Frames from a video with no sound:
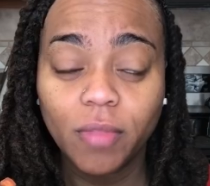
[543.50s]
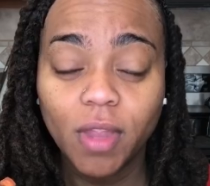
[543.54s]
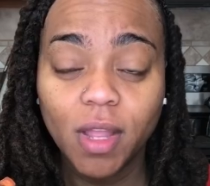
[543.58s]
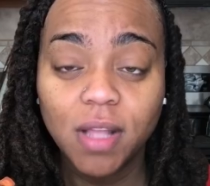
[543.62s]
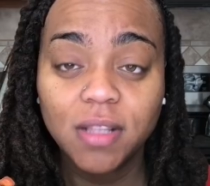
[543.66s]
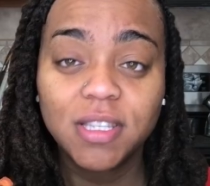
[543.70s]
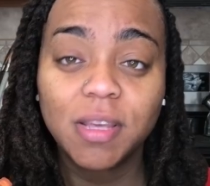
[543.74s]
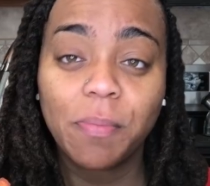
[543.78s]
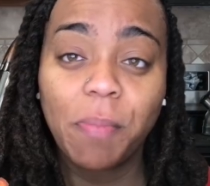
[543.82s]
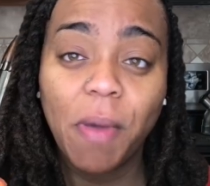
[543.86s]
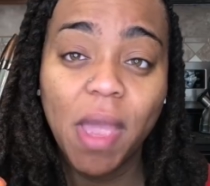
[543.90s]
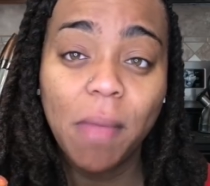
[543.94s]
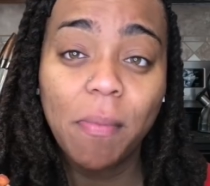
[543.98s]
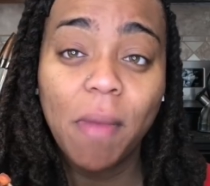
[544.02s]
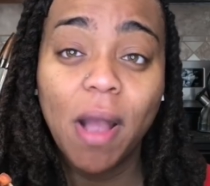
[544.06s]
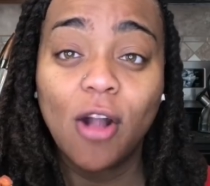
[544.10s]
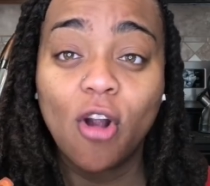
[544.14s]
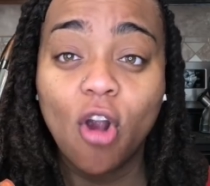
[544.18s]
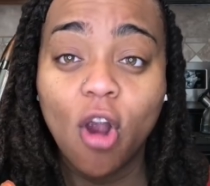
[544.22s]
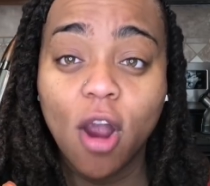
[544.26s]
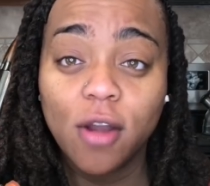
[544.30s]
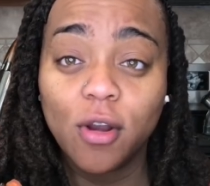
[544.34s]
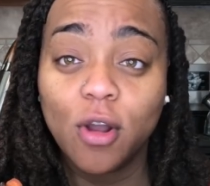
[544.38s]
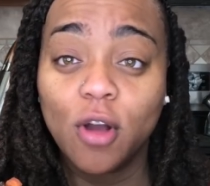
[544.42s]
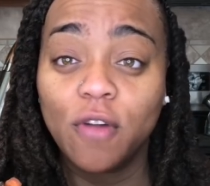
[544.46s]
to pay my
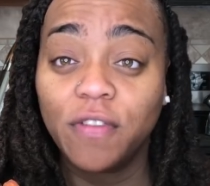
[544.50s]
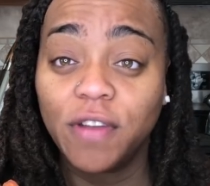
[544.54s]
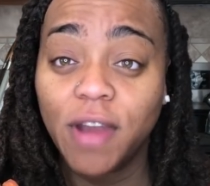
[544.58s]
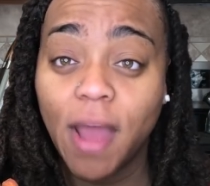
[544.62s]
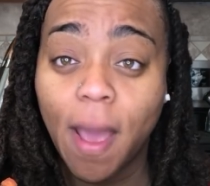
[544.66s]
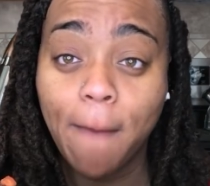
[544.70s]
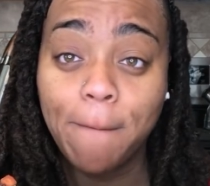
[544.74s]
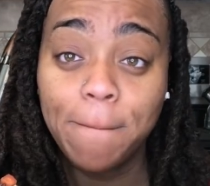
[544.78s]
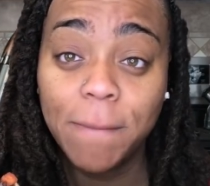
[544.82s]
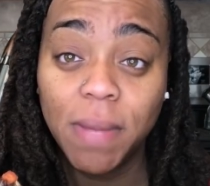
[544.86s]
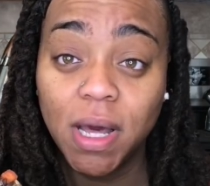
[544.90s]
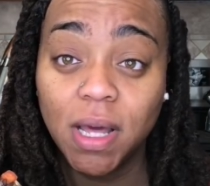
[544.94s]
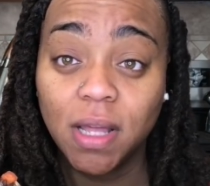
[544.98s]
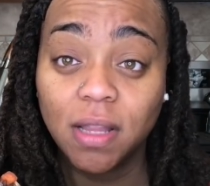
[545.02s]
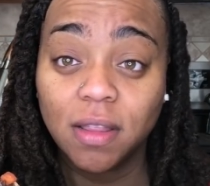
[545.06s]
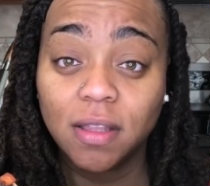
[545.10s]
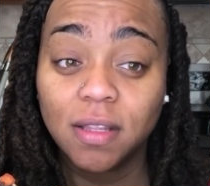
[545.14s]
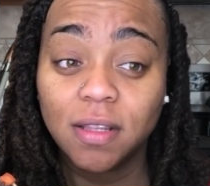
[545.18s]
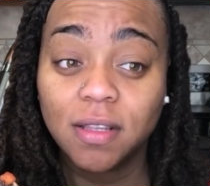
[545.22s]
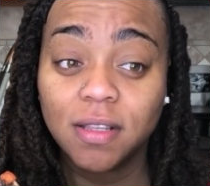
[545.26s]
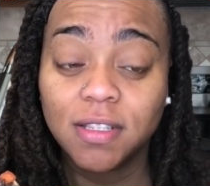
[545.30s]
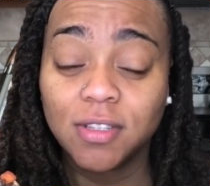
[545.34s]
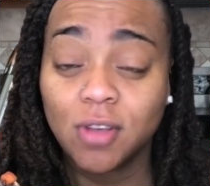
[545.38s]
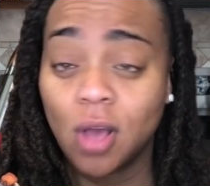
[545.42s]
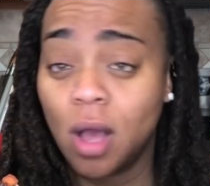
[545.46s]
car note for that month.
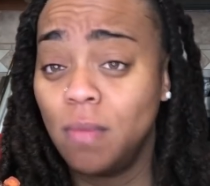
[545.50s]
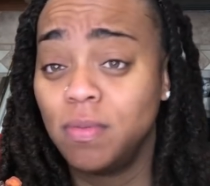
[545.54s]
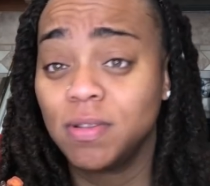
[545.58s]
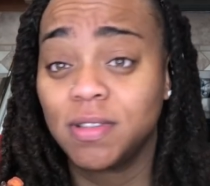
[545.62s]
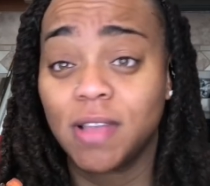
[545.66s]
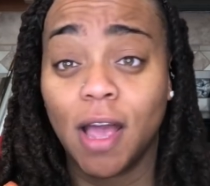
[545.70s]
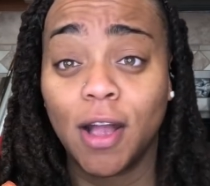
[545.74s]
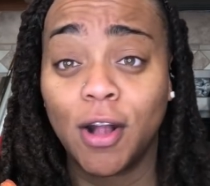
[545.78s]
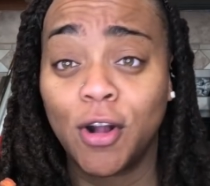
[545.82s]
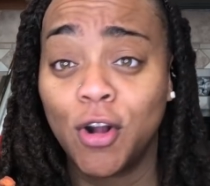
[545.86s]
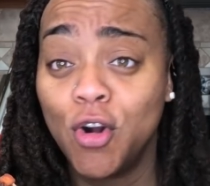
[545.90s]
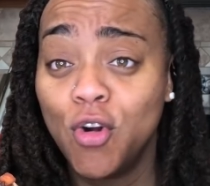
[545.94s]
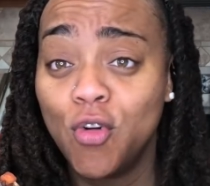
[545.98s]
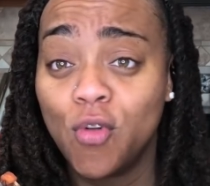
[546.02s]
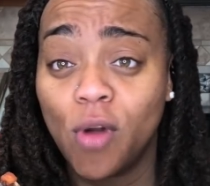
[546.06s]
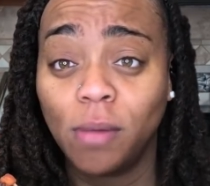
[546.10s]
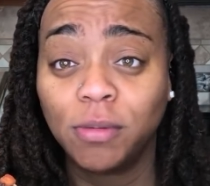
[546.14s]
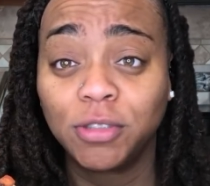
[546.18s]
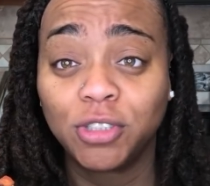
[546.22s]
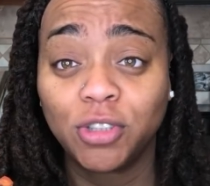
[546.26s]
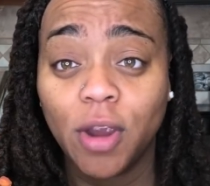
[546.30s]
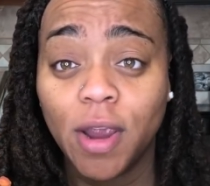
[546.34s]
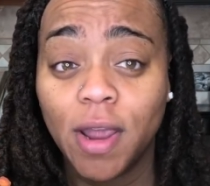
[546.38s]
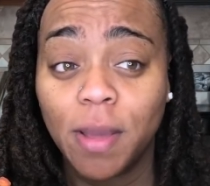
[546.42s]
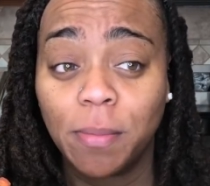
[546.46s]
So I was like, cool, I'm
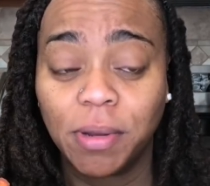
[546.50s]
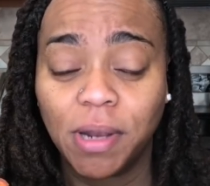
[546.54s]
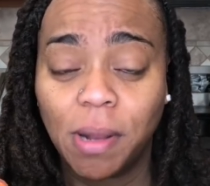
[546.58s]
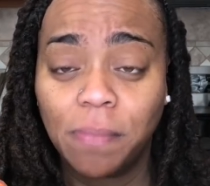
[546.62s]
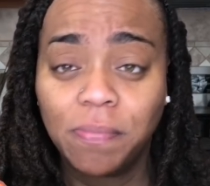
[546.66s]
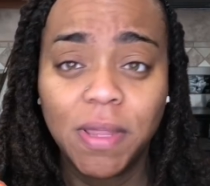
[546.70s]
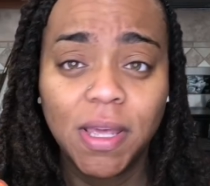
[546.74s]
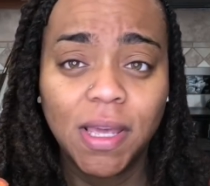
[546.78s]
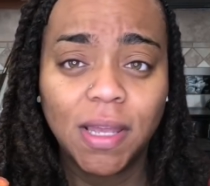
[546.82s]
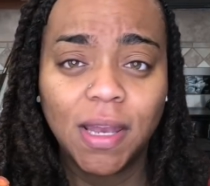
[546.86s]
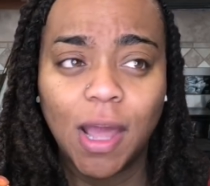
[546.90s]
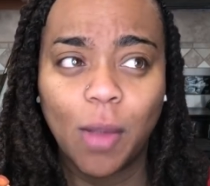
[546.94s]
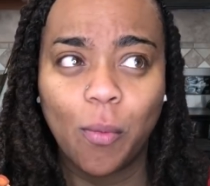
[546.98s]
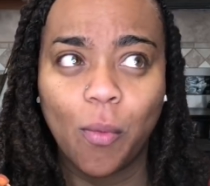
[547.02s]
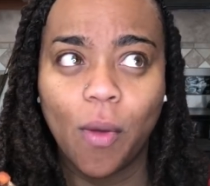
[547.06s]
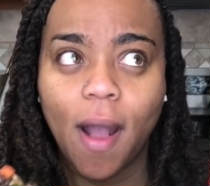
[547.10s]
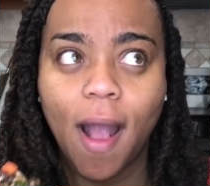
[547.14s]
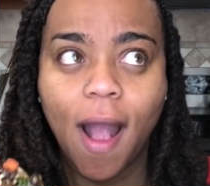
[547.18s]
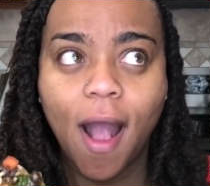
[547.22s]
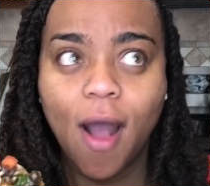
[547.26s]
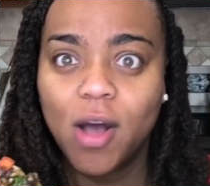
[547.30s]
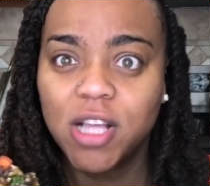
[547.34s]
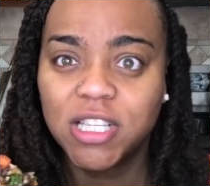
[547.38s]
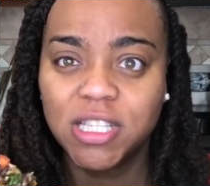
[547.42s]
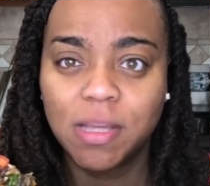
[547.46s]
straight. But I'm thinking like, well,
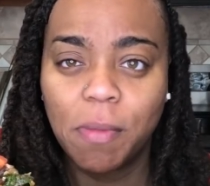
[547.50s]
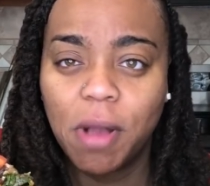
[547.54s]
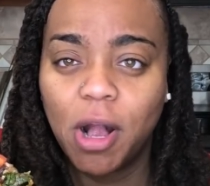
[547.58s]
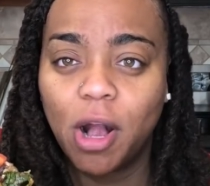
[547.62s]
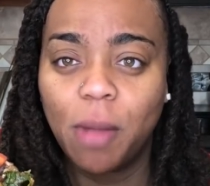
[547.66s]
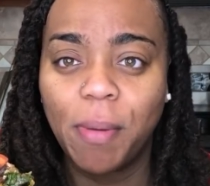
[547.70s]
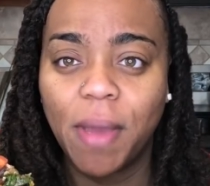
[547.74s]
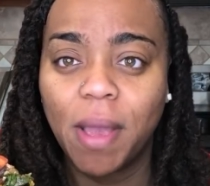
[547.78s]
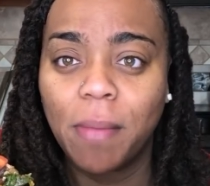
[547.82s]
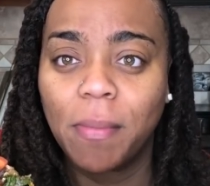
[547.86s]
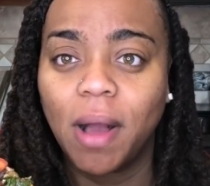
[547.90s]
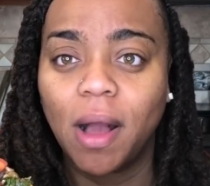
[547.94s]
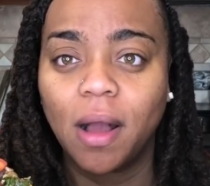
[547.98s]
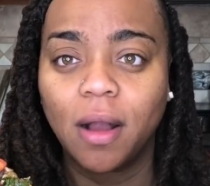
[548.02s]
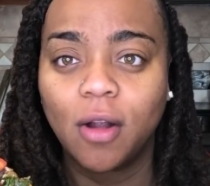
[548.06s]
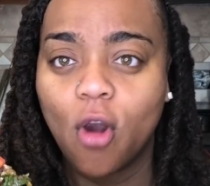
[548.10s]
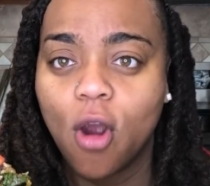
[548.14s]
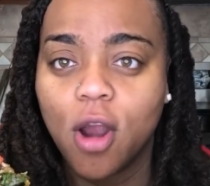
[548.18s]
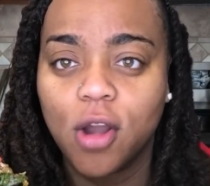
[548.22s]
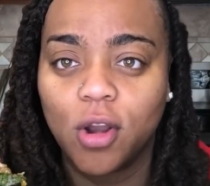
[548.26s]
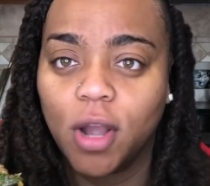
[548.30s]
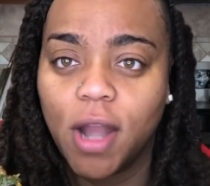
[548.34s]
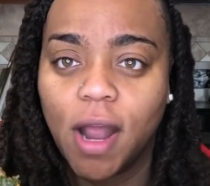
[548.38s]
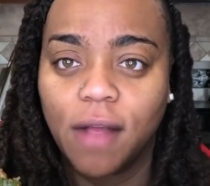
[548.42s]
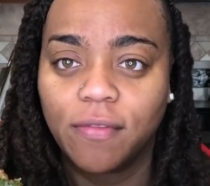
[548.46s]
how is somebody gonna pay my car
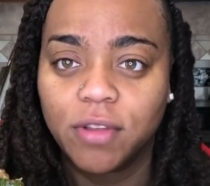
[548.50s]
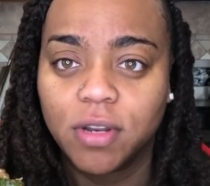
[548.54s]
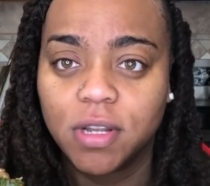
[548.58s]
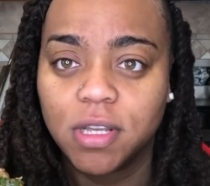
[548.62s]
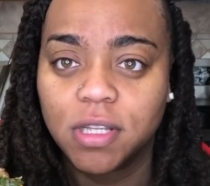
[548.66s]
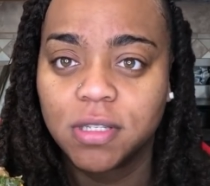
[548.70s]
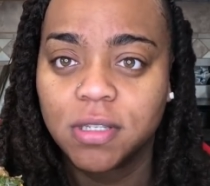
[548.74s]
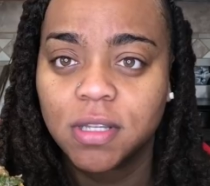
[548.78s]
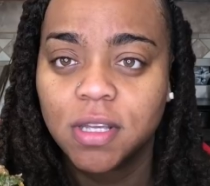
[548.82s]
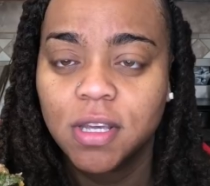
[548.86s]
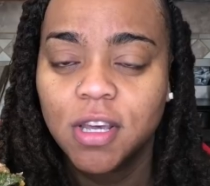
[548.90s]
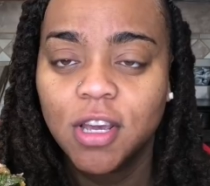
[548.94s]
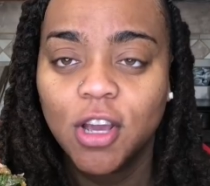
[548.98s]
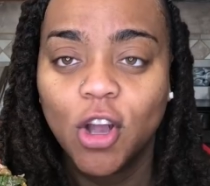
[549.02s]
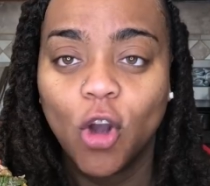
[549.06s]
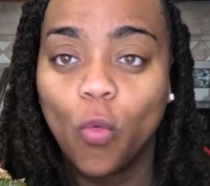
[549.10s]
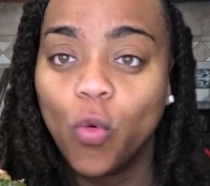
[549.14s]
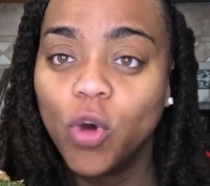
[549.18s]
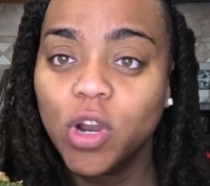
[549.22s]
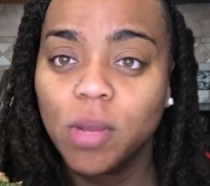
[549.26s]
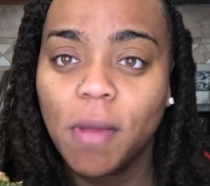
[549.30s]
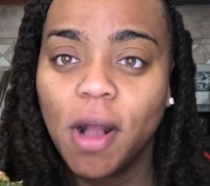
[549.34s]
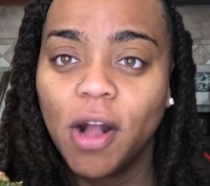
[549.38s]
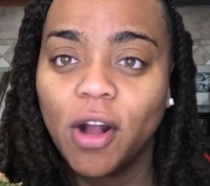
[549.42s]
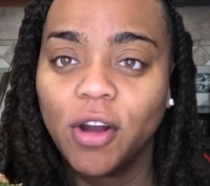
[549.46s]
note after this? What
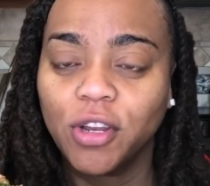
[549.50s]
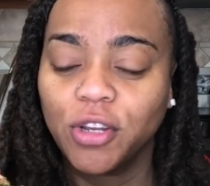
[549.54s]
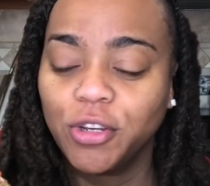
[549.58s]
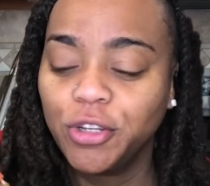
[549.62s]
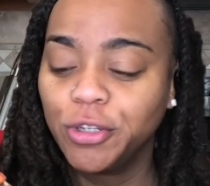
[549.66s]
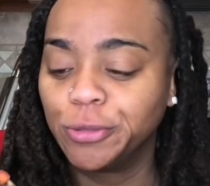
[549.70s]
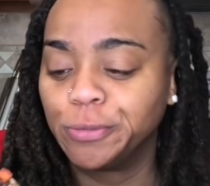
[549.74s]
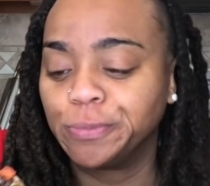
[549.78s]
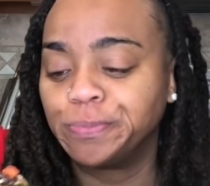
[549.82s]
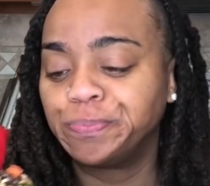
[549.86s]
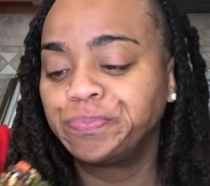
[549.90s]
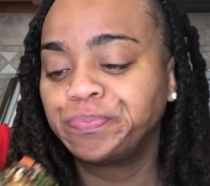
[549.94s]
am I gonna do?